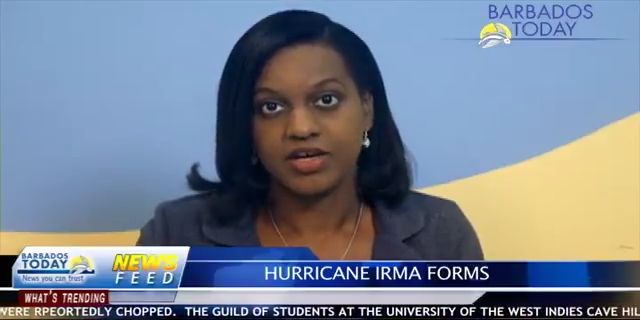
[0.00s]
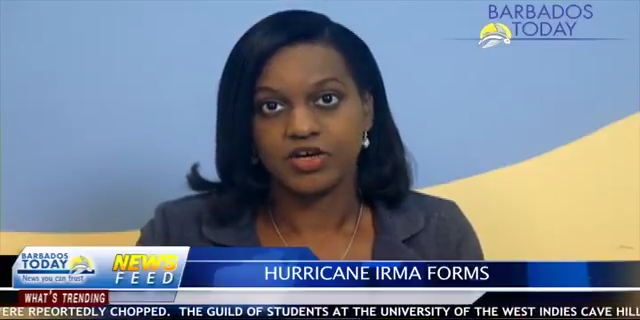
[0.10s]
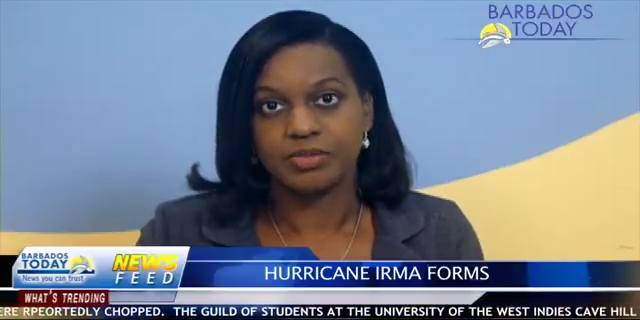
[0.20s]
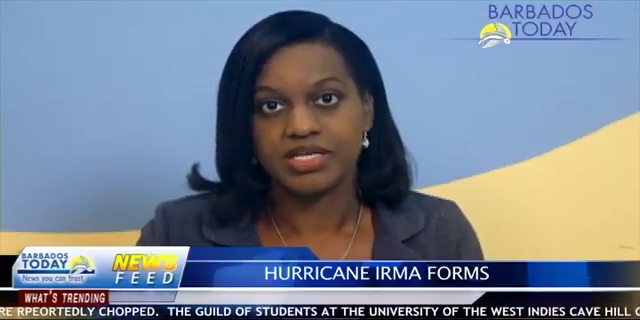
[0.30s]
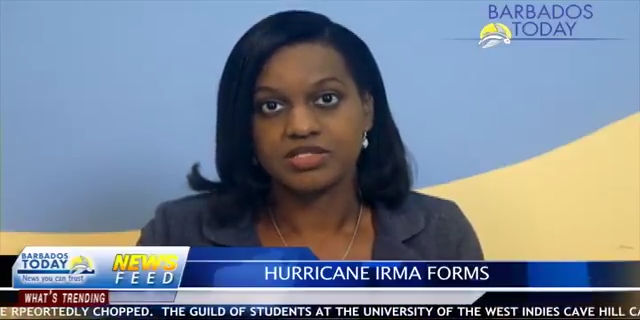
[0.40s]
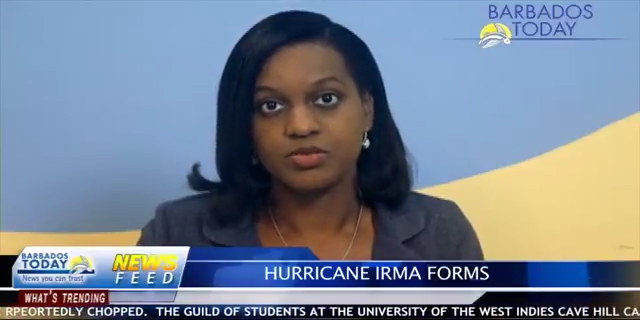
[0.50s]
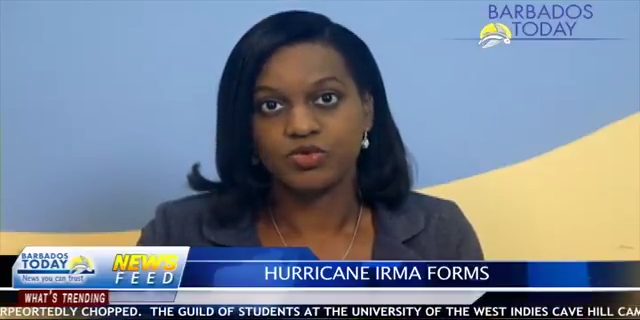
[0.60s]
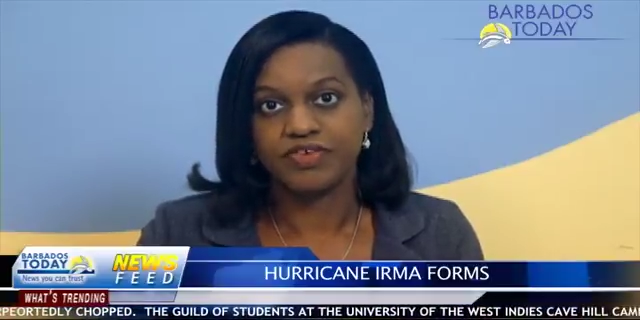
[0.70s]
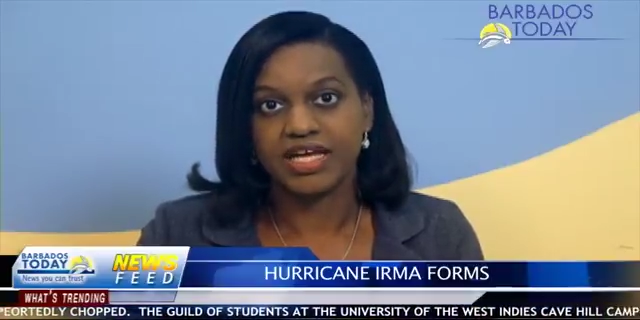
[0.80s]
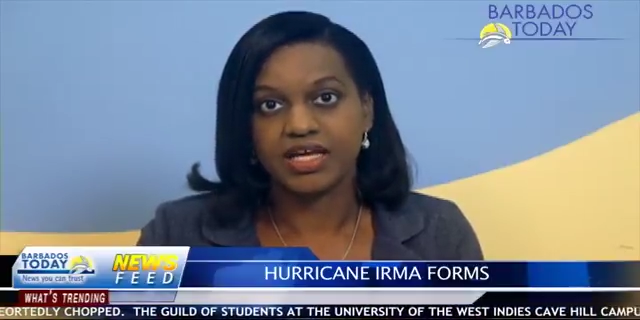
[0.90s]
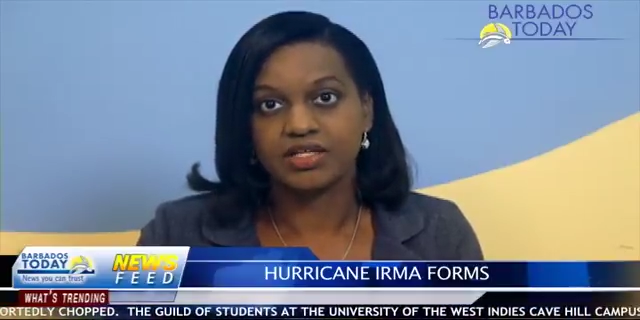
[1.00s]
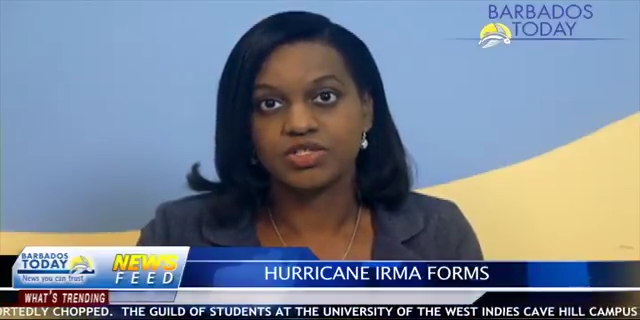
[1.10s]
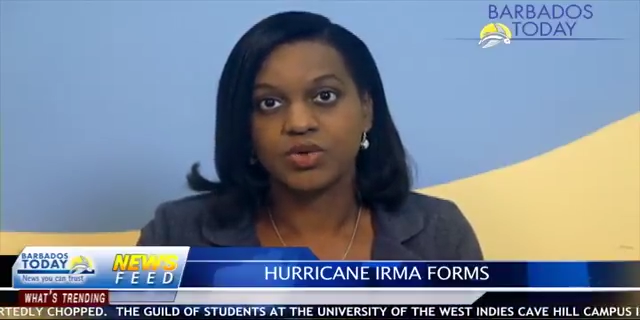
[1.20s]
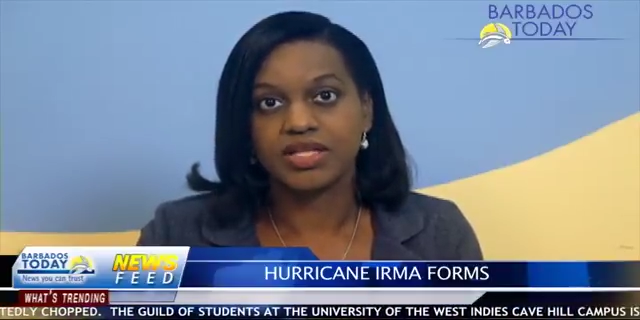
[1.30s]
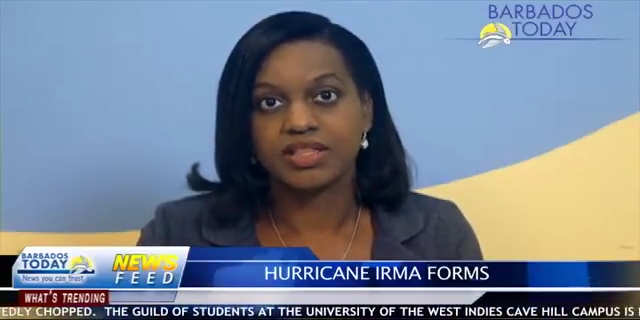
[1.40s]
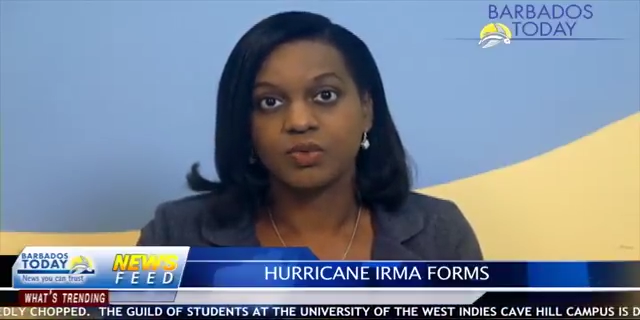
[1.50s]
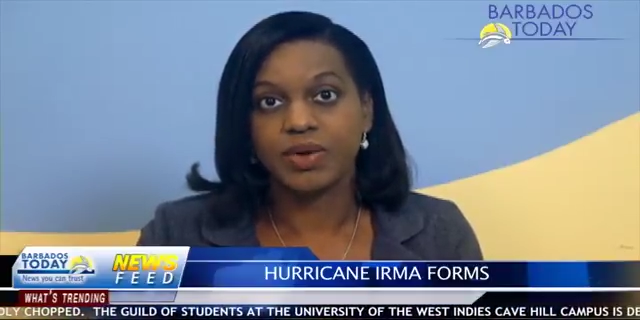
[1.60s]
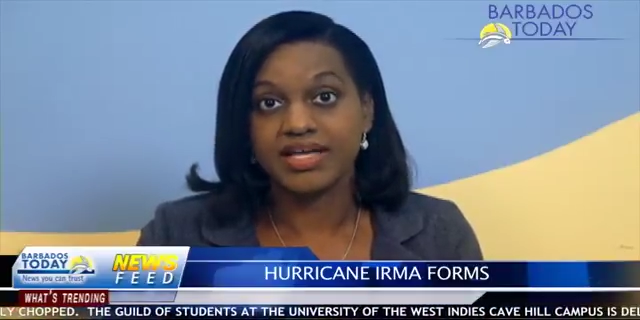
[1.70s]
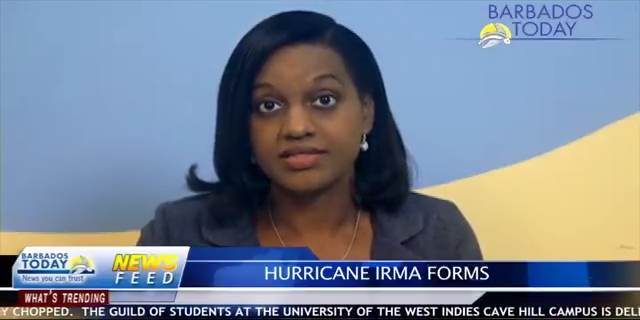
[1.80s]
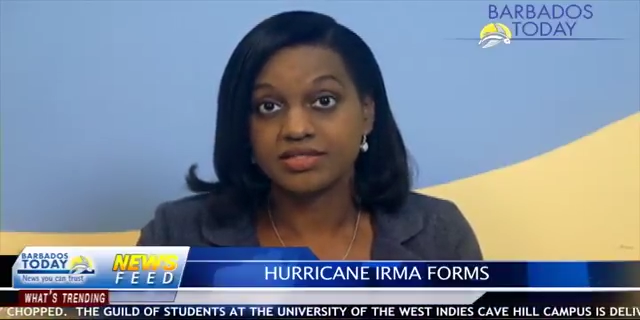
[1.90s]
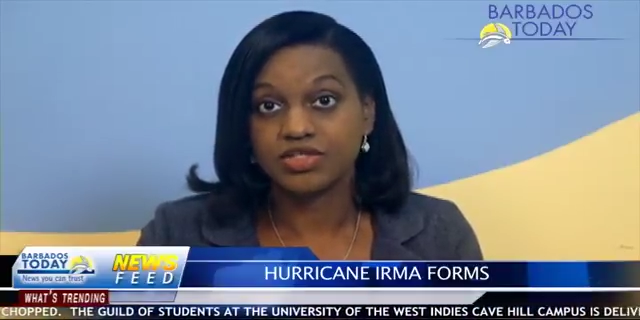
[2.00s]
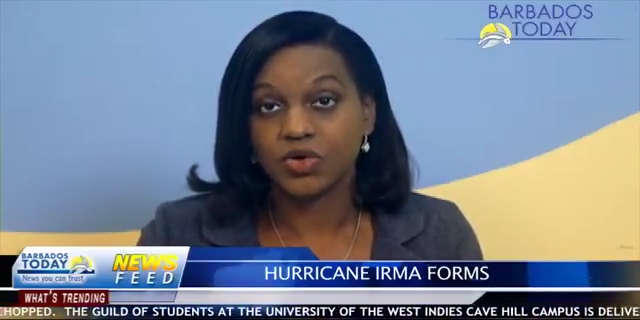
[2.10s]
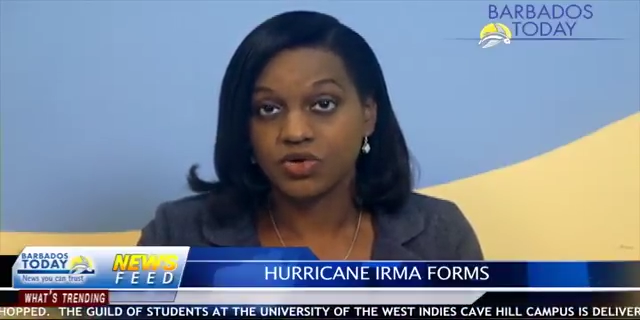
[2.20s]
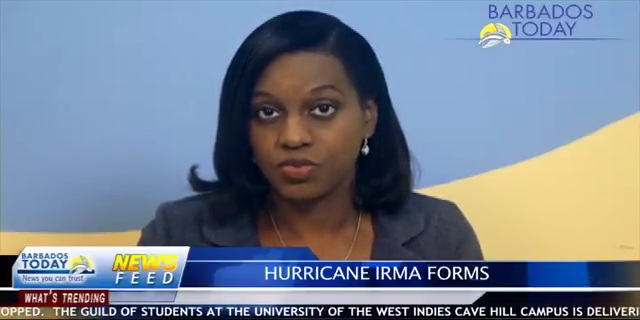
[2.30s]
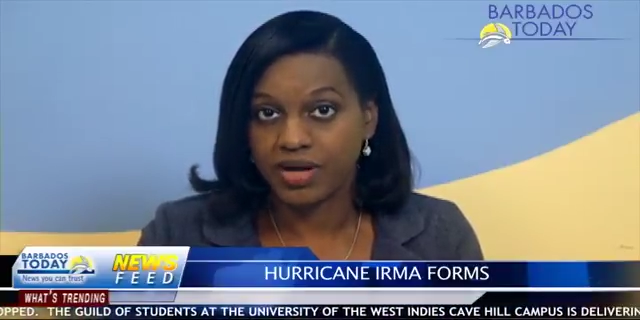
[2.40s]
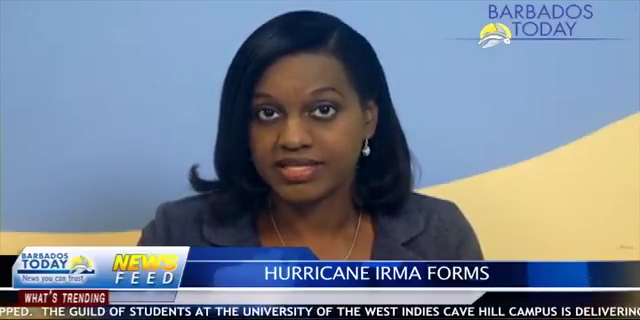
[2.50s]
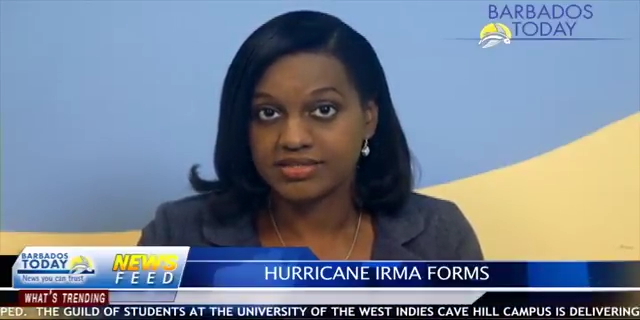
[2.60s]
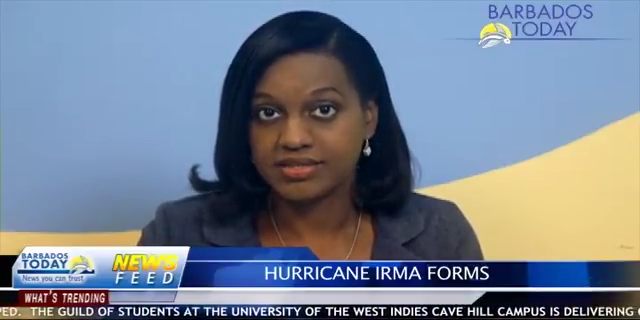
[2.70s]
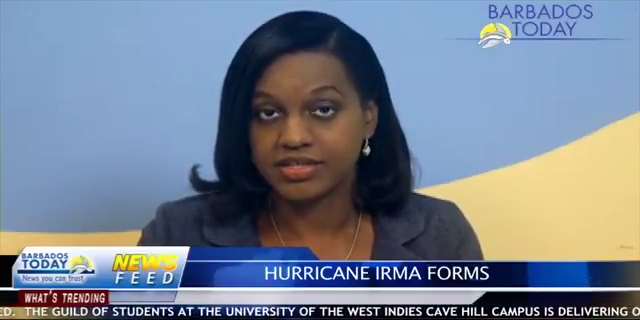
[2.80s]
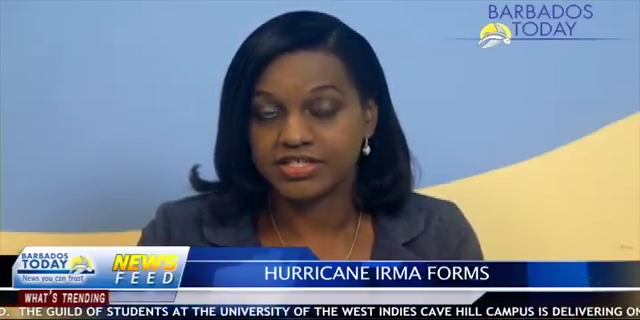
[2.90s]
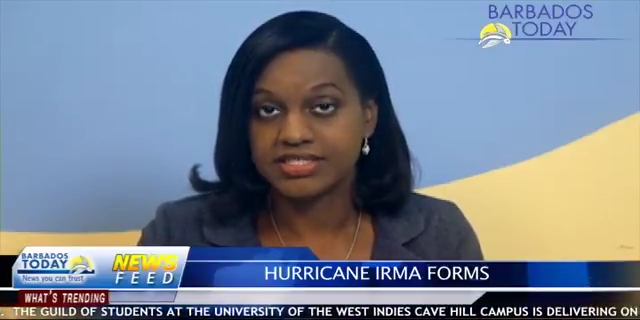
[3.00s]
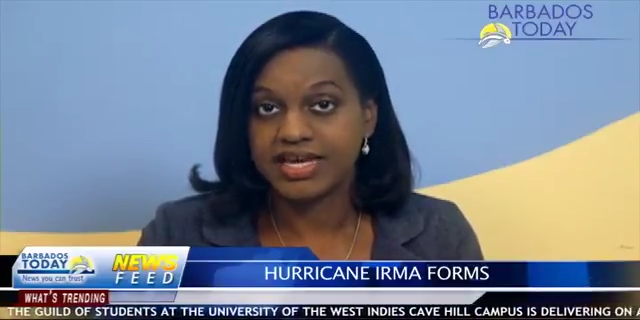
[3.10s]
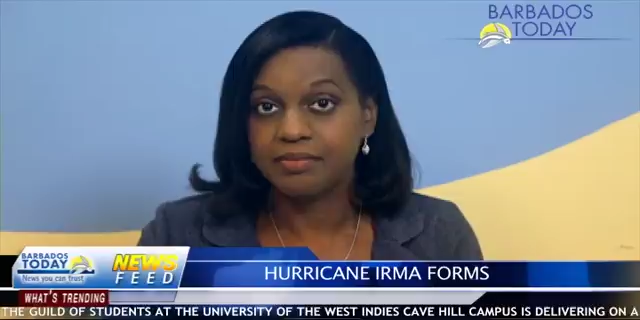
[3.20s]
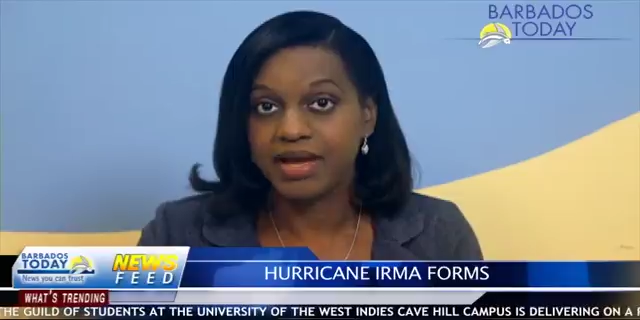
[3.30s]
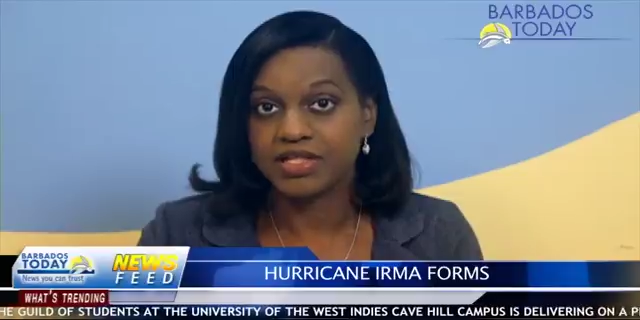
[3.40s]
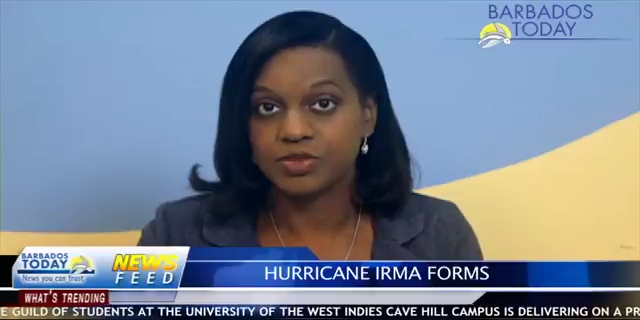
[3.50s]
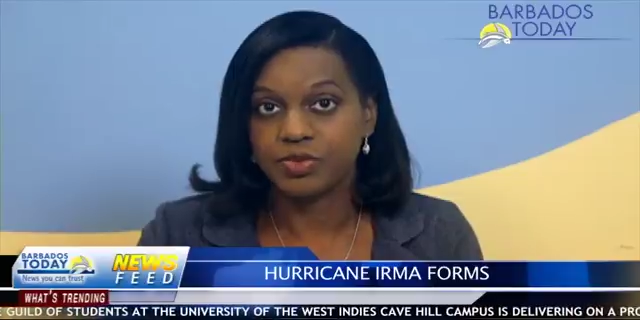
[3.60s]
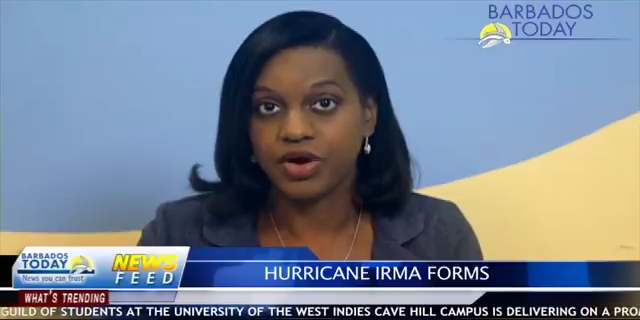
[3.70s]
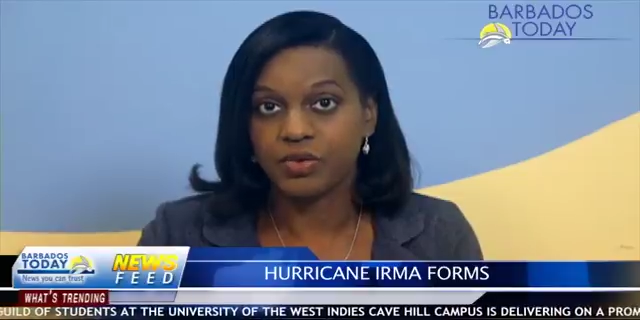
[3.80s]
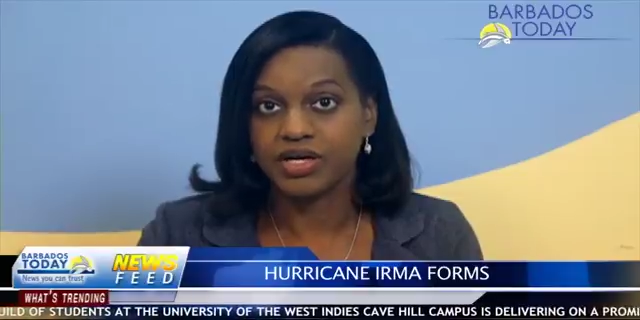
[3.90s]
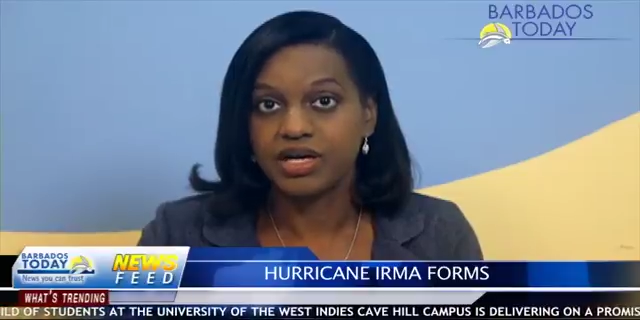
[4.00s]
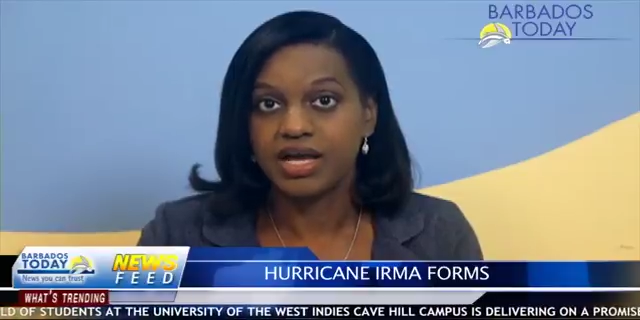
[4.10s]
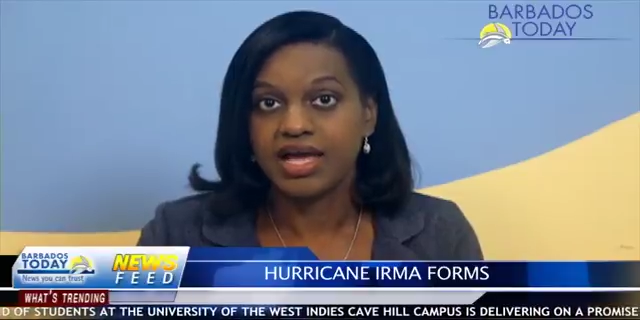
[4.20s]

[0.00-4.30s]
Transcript: Irma is moving toward the west northwest near 10 miles per hour